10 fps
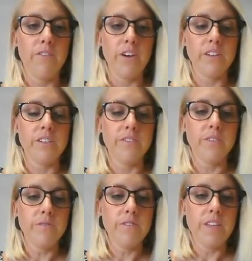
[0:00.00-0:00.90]
First of
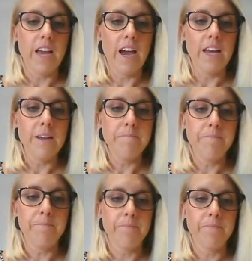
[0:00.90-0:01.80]
all, the aim.
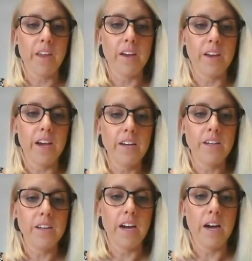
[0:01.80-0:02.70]

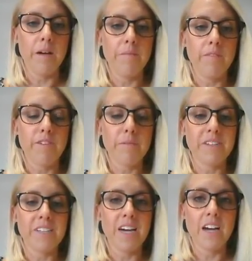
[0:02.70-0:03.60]
Okay, from
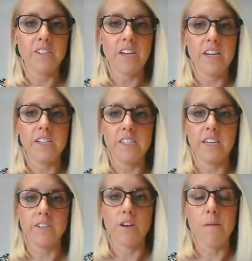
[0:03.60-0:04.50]
the task sheet, you just
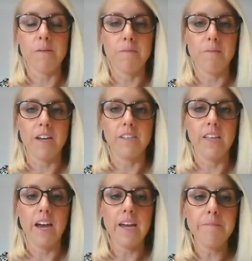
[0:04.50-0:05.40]
need to copy and paste
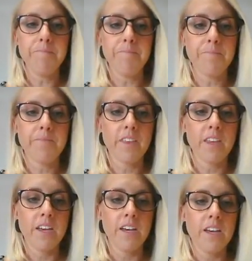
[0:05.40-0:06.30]
the aim.
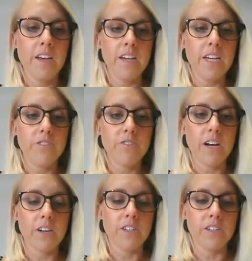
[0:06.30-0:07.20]

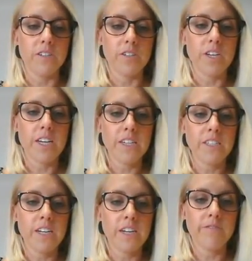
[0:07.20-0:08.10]
Introduction. So you're going
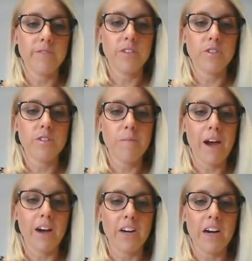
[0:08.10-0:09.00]
to start off with a short
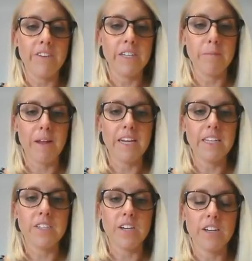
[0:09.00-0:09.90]
paragraph
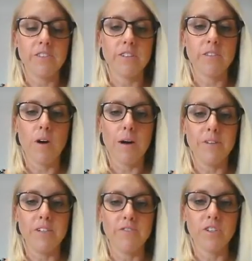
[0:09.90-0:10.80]
explaining the dietary
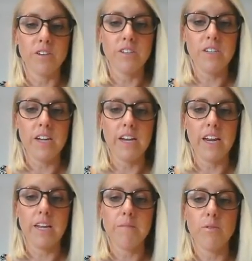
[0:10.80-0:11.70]
requirement you've chosen and
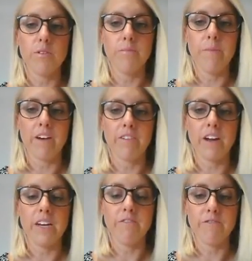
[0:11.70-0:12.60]
any important
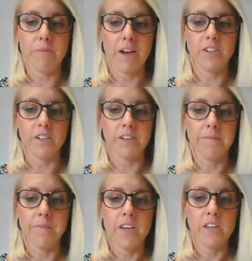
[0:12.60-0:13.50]
background
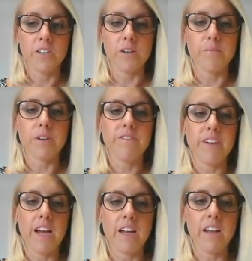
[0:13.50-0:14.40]
information. So a brief
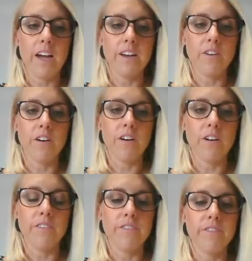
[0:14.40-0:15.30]
outline
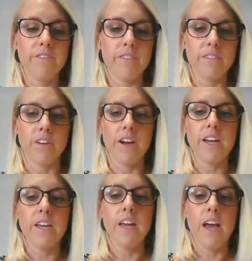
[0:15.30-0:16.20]
of,
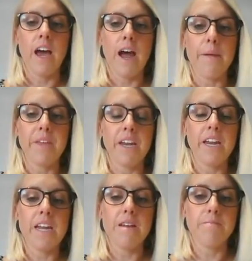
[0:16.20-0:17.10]
and
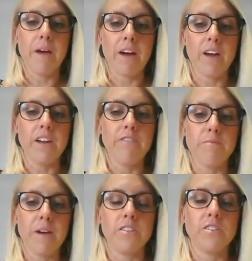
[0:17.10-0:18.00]
any background
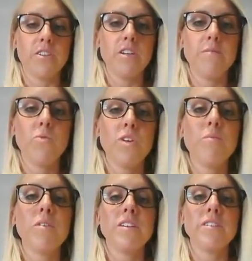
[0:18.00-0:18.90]
information. So you
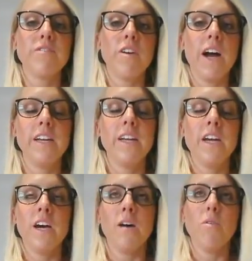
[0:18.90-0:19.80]
want to define
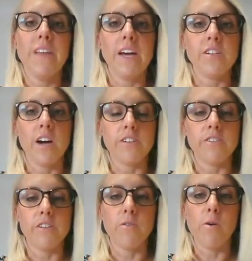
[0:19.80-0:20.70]
what that
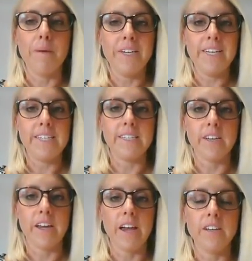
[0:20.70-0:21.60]
dietary requirement
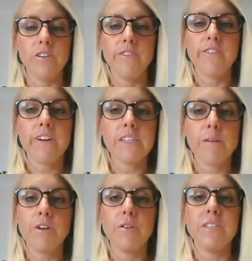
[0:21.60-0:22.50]
is. Okay, so if you've got
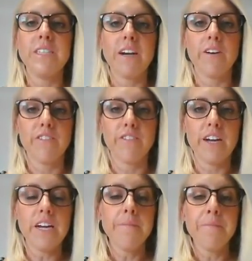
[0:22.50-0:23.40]
someone who is dairy
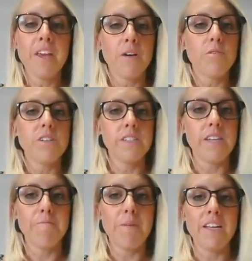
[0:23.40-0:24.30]
free, what does
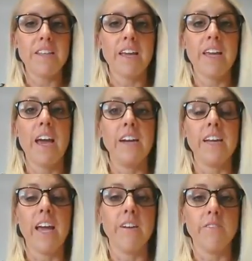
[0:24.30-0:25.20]
that mean they can
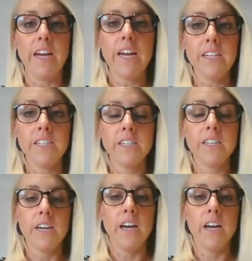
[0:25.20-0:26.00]
and cannot eat?